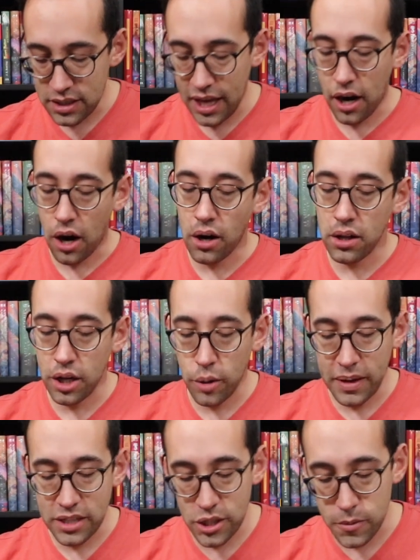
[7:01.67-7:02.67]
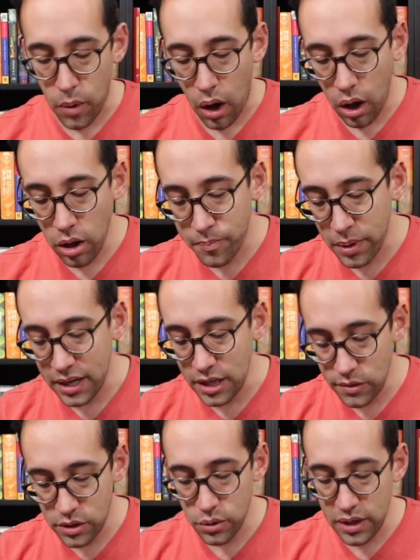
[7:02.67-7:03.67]
They are a little bit small, but
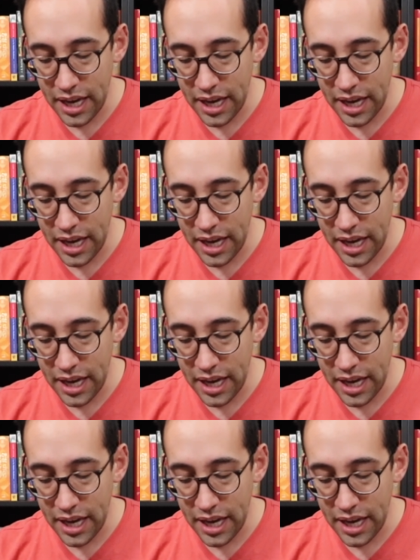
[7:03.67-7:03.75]
you do